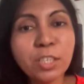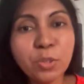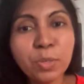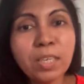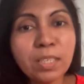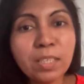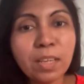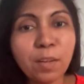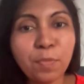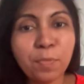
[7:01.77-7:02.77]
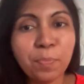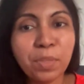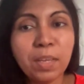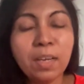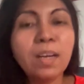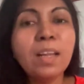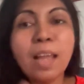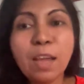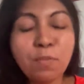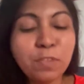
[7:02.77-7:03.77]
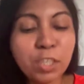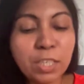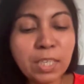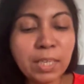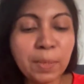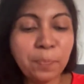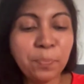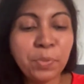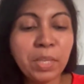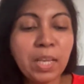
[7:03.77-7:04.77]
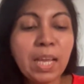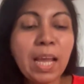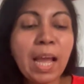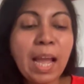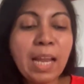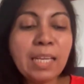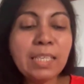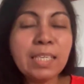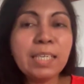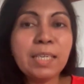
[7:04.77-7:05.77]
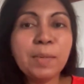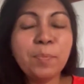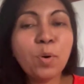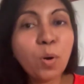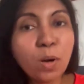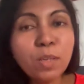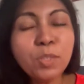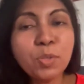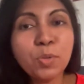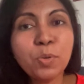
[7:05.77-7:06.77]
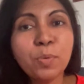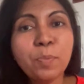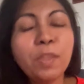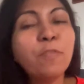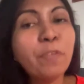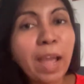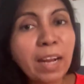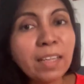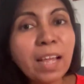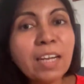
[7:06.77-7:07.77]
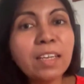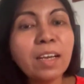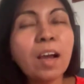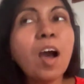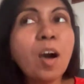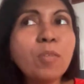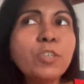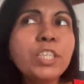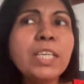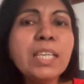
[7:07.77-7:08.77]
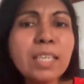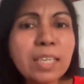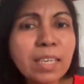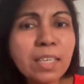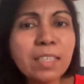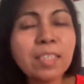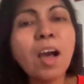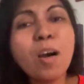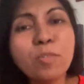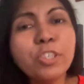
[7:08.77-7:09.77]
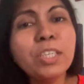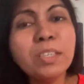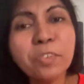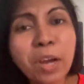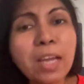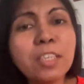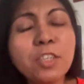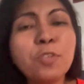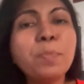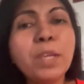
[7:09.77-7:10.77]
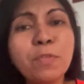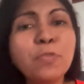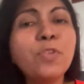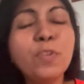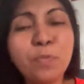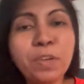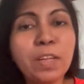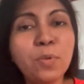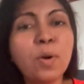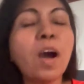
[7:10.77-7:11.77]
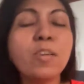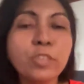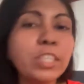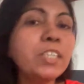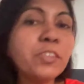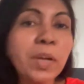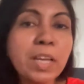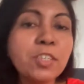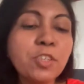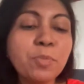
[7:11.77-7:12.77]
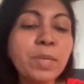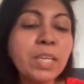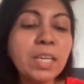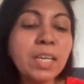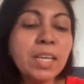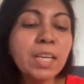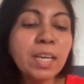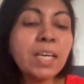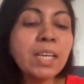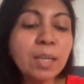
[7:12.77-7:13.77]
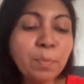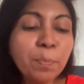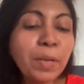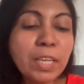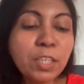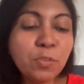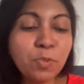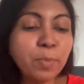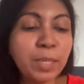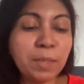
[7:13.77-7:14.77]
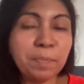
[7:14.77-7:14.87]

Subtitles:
to herself, her life journey, and also the fact that how she yearns, how she tries to be fulfilled, or how she tries to be a complete woman,